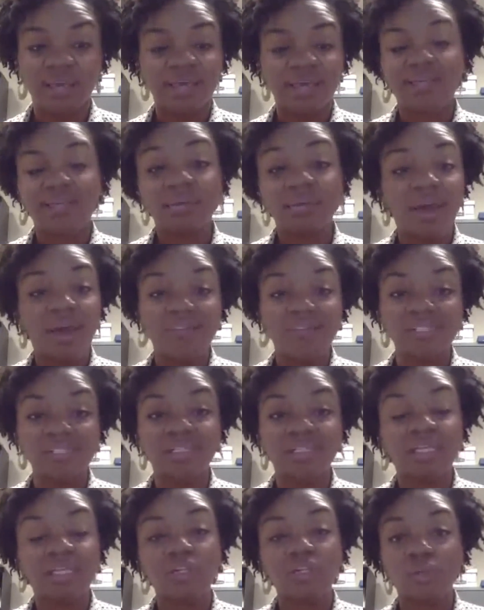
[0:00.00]
And
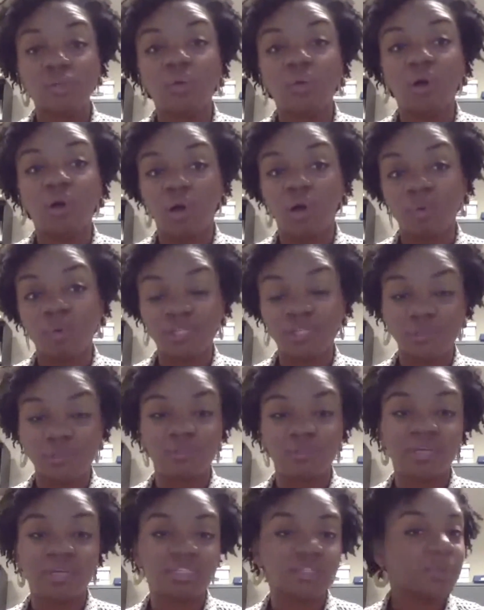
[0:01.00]
obviously, you don't always
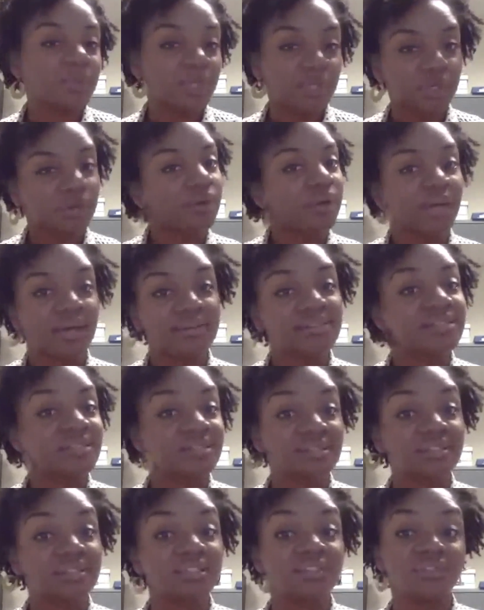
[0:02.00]
do that depending on how
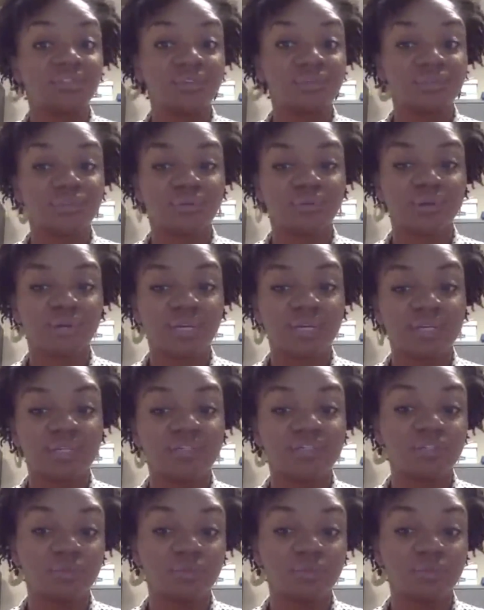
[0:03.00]
sensitive your story is.